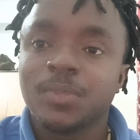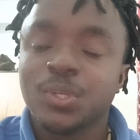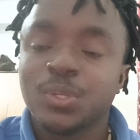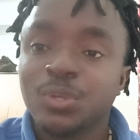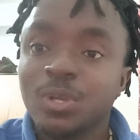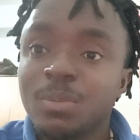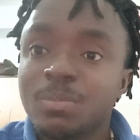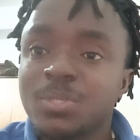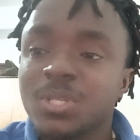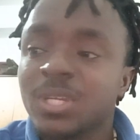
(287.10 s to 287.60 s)

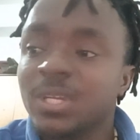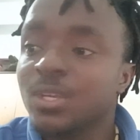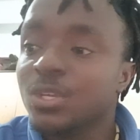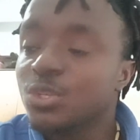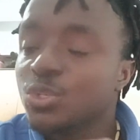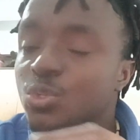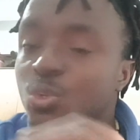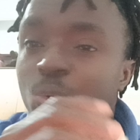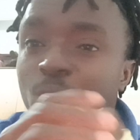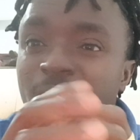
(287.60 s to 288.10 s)
You come say,
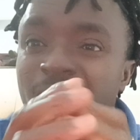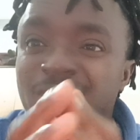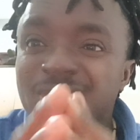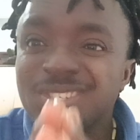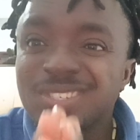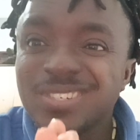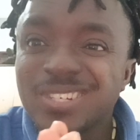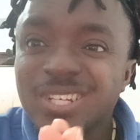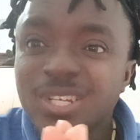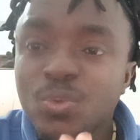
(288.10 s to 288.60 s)
so
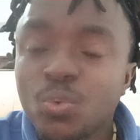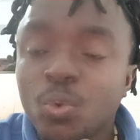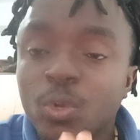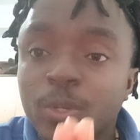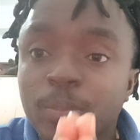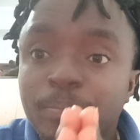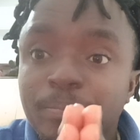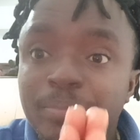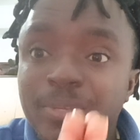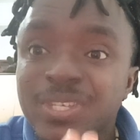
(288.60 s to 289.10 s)
it's really
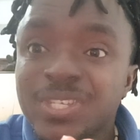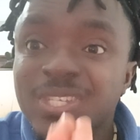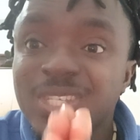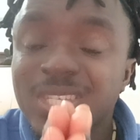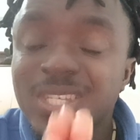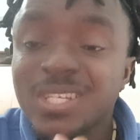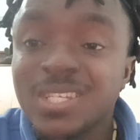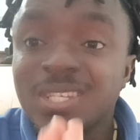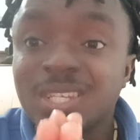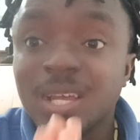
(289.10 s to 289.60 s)
what
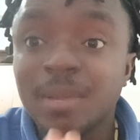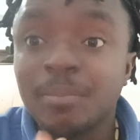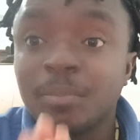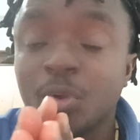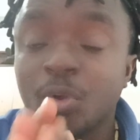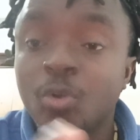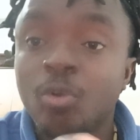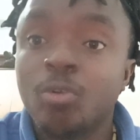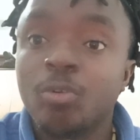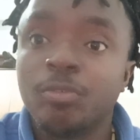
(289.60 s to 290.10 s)
pissing
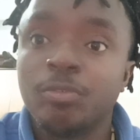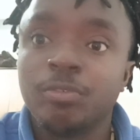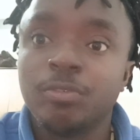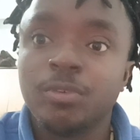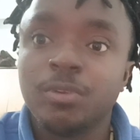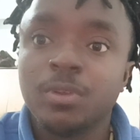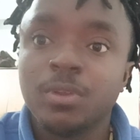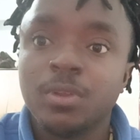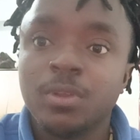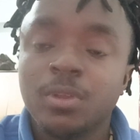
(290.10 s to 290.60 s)
them off.
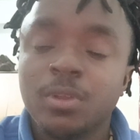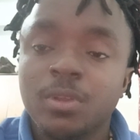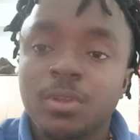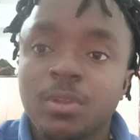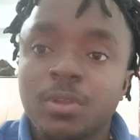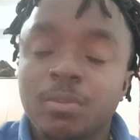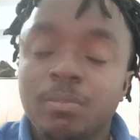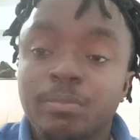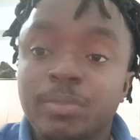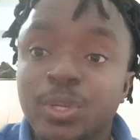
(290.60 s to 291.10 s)

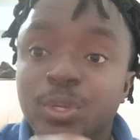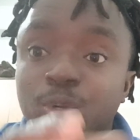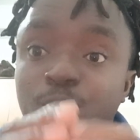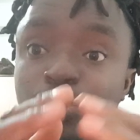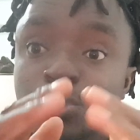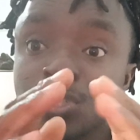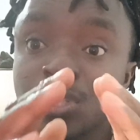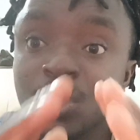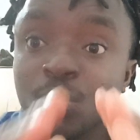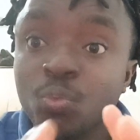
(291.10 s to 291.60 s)

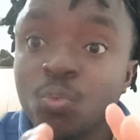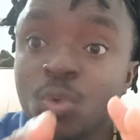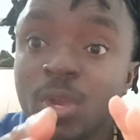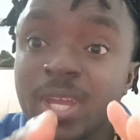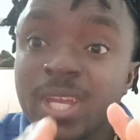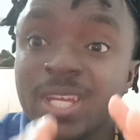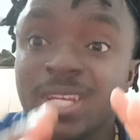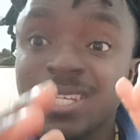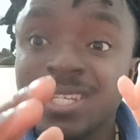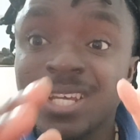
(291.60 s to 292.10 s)
Because the
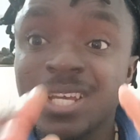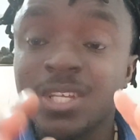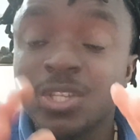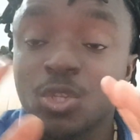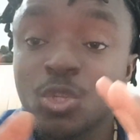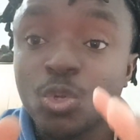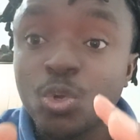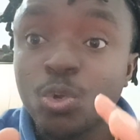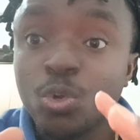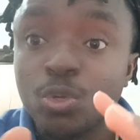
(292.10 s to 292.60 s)
way they
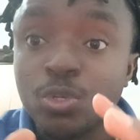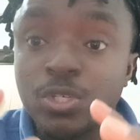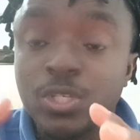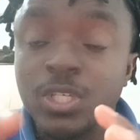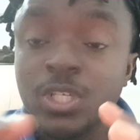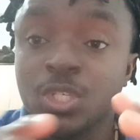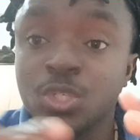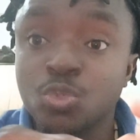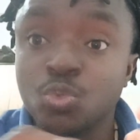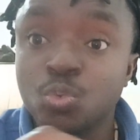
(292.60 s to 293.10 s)
thought
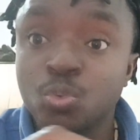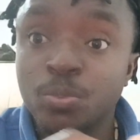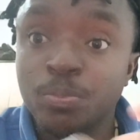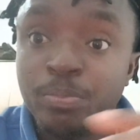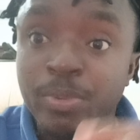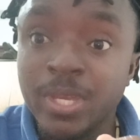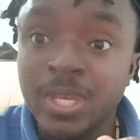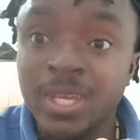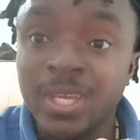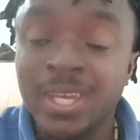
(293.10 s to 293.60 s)
it
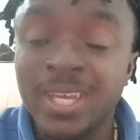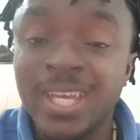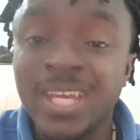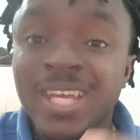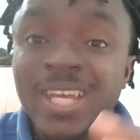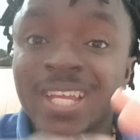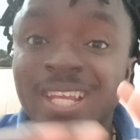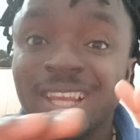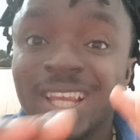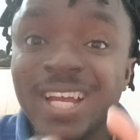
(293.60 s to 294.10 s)
would be,
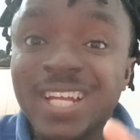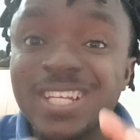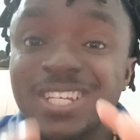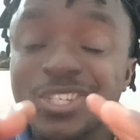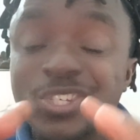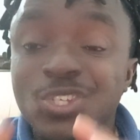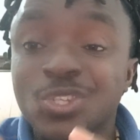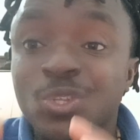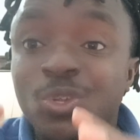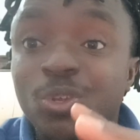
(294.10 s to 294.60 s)
that
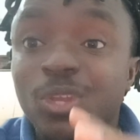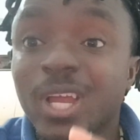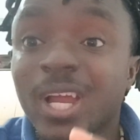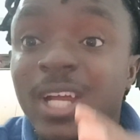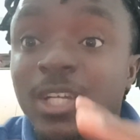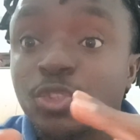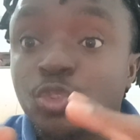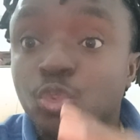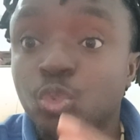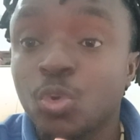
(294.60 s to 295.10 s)
is not
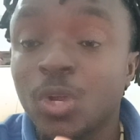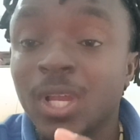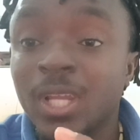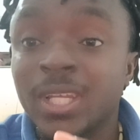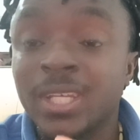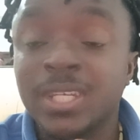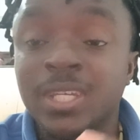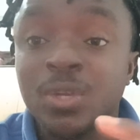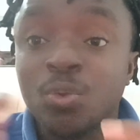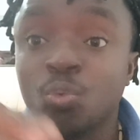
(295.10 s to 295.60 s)

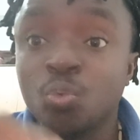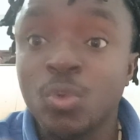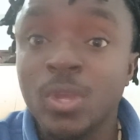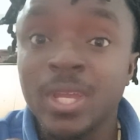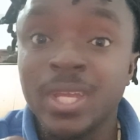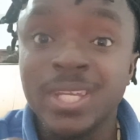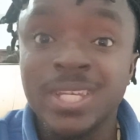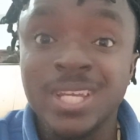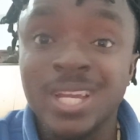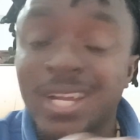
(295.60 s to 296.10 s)
actually the
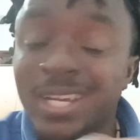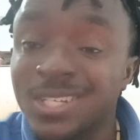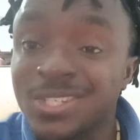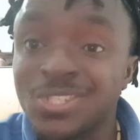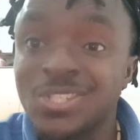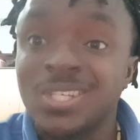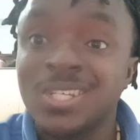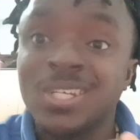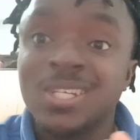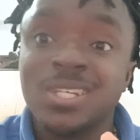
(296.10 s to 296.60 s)
way they are
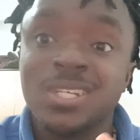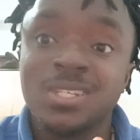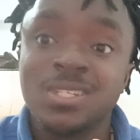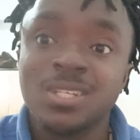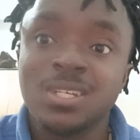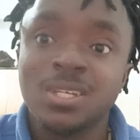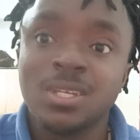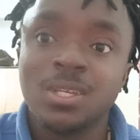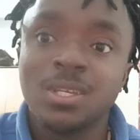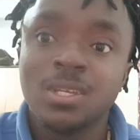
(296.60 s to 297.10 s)
saying it.